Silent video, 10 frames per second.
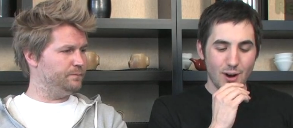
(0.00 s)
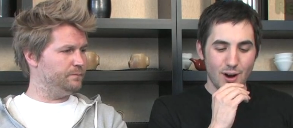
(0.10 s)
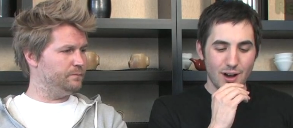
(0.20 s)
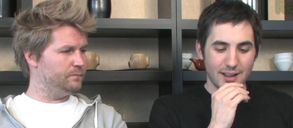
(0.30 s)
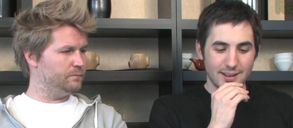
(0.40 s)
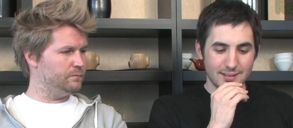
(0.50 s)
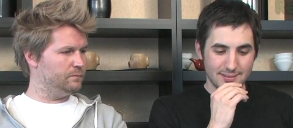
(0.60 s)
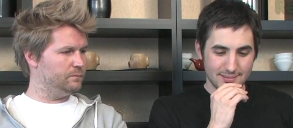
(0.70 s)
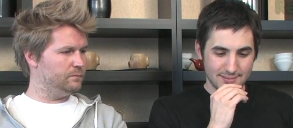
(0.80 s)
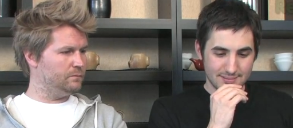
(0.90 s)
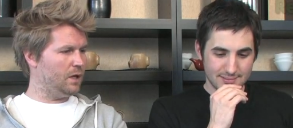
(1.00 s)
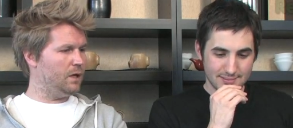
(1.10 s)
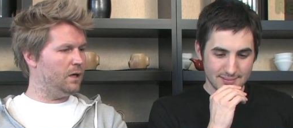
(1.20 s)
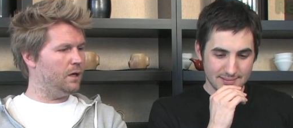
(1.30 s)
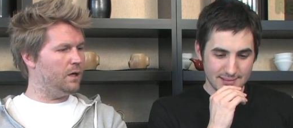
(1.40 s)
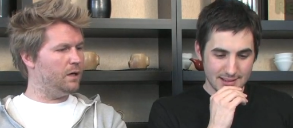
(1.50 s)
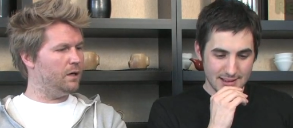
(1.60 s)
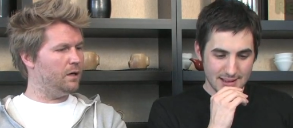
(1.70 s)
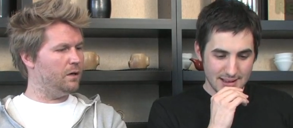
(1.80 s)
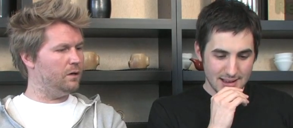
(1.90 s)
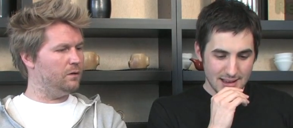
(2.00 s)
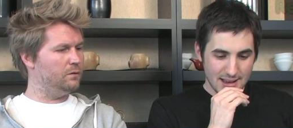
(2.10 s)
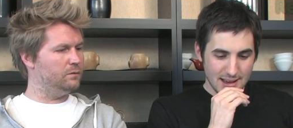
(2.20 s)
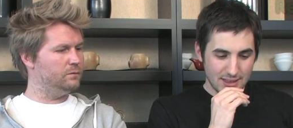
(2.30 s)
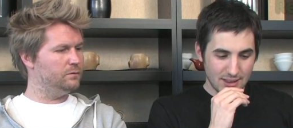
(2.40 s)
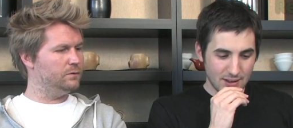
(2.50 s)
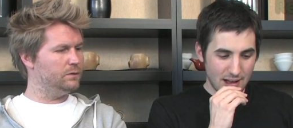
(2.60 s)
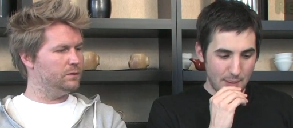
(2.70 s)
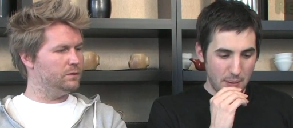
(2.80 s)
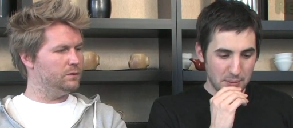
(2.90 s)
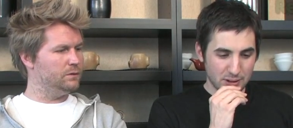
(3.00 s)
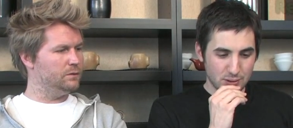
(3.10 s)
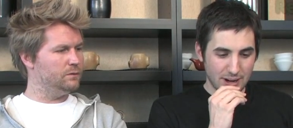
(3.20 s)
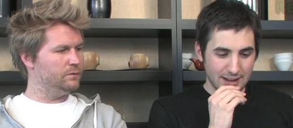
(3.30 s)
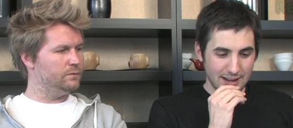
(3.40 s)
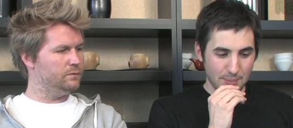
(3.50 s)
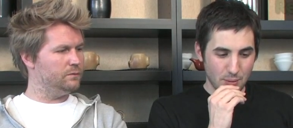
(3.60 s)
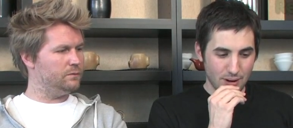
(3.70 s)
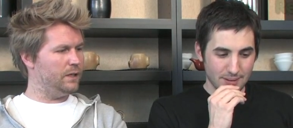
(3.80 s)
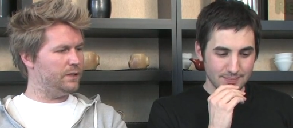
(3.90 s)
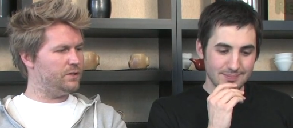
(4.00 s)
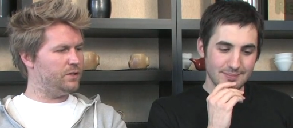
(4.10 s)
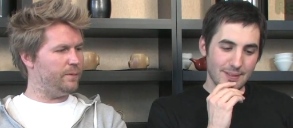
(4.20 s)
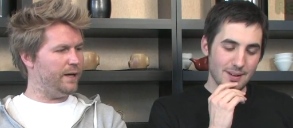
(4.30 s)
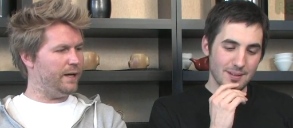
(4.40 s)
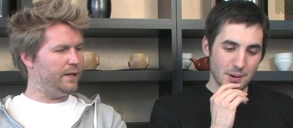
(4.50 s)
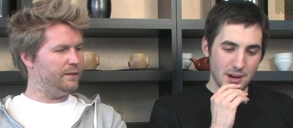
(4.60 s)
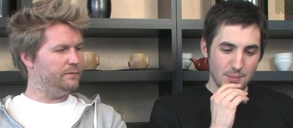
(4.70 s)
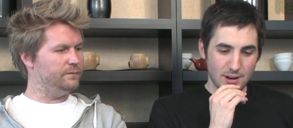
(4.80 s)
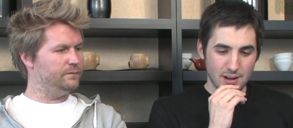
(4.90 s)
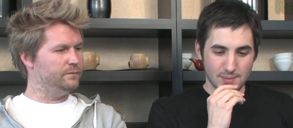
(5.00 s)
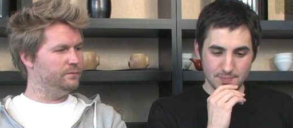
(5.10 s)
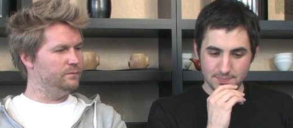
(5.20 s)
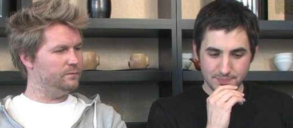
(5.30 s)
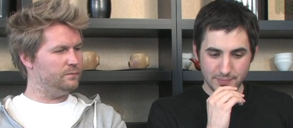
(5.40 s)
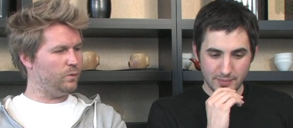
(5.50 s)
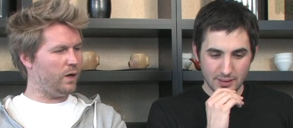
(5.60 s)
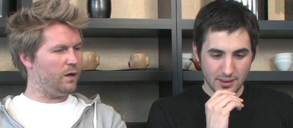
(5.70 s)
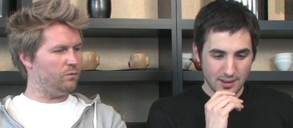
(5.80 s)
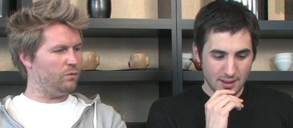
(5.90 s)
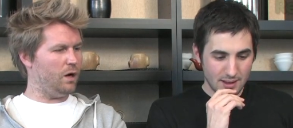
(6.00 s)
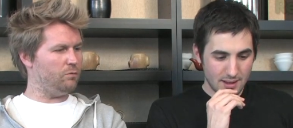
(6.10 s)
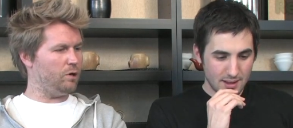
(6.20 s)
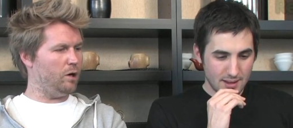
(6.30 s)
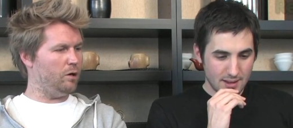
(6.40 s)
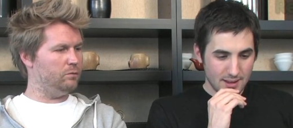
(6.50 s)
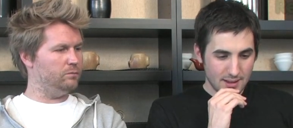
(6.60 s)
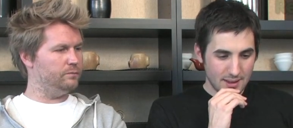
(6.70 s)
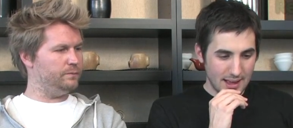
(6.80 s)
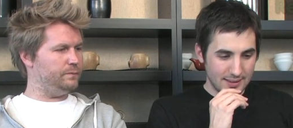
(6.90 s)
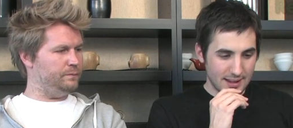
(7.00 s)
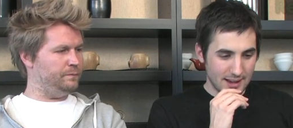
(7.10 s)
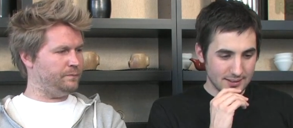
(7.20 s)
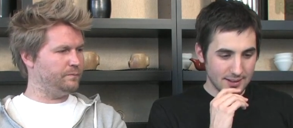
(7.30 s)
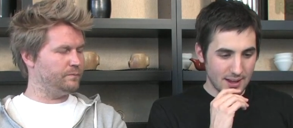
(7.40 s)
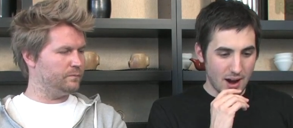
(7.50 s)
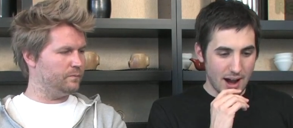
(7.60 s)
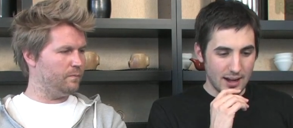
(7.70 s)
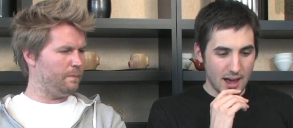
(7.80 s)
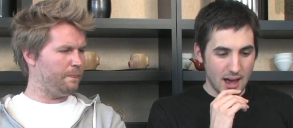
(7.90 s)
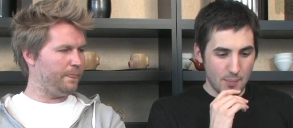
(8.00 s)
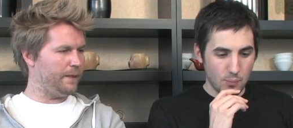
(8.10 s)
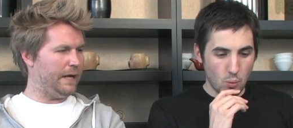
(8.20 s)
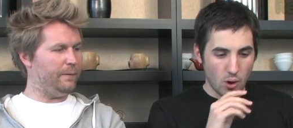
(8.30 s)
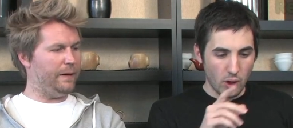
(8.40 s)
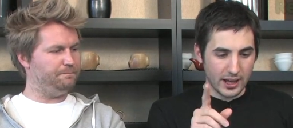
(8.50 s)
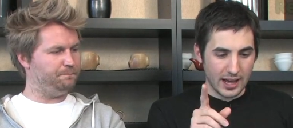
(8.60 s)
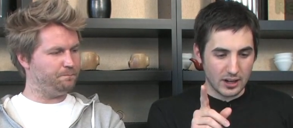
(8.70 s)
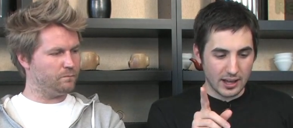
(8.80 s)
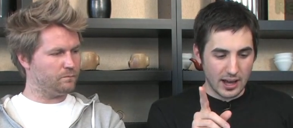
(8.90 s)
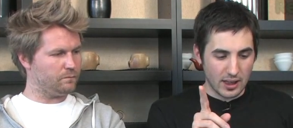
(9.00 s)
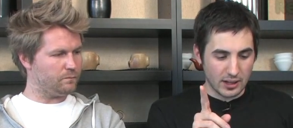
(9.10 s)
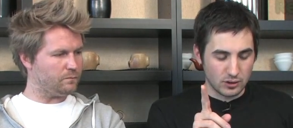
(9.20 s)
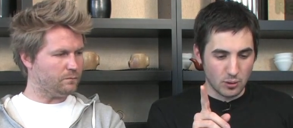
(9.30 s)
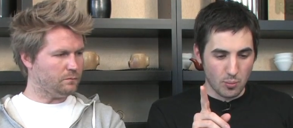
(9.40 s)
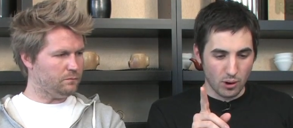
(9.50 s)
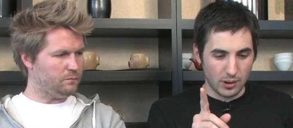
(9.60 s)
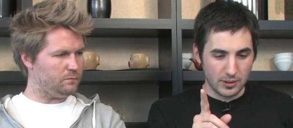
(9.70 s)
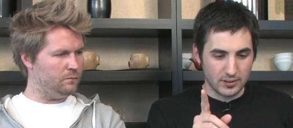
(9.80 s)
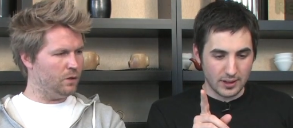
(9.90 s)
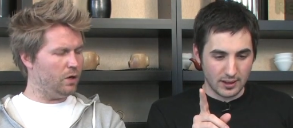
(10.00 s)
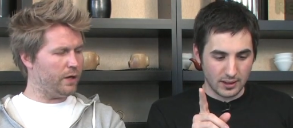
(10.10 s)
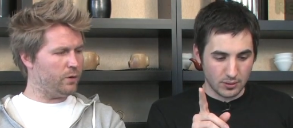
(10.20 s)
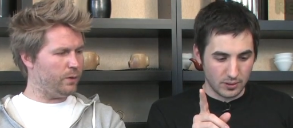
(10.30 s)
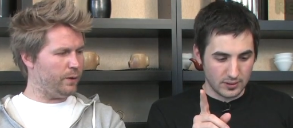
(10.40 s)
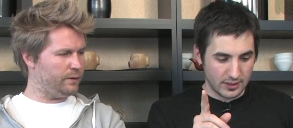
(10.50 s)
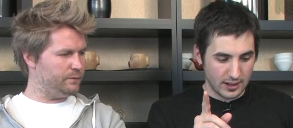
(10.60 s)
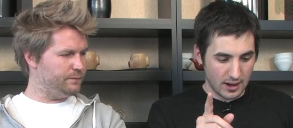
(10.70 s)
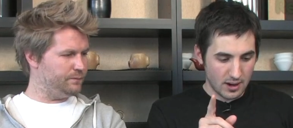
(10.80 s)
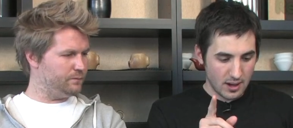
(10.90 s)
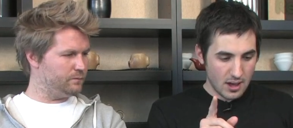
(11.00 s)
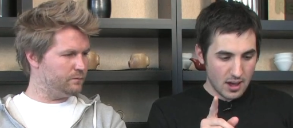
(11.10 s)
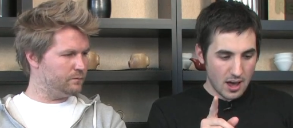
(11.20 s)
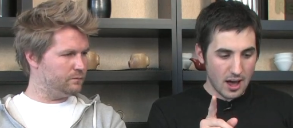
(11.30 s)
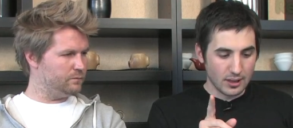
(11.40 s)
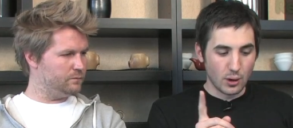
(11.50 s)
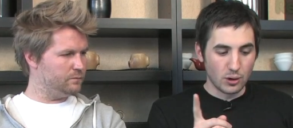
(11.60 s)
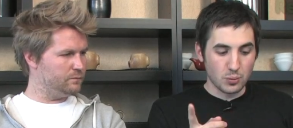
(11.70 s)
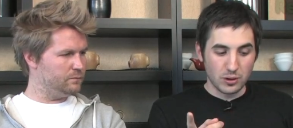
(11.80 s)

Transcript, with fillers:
Speaker 1: gone. Oh. They're not publicly traded anymore. That's too bad.
Speaker 2: Ruh-roh.
Speaker 1: That sucks. All right. Well, anyway. Hold on. I got like two more. Let me just throw these out there. Lotus